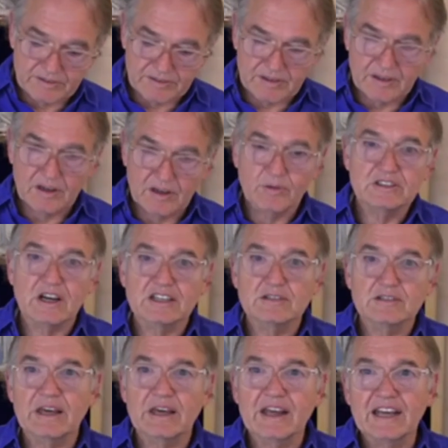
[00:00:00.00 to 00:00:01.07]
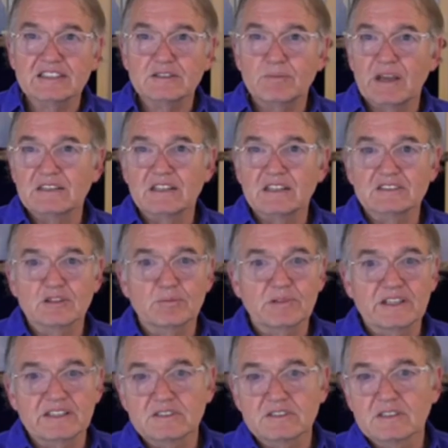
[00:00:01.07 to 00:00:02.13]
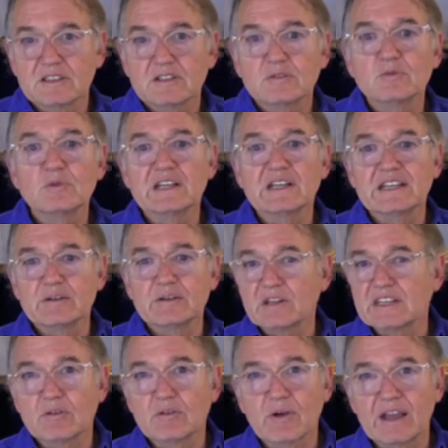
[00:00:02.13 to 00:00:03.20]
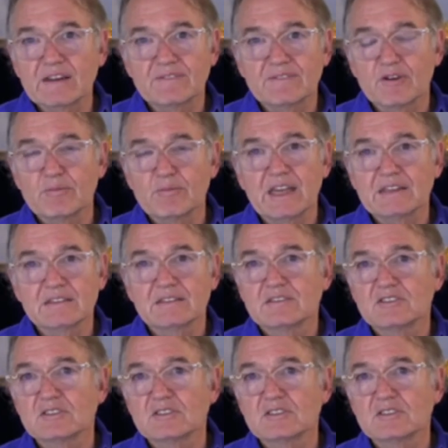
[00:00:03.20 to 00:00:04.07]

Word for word: You know, we talked about Iceman discipline is really, really great for men.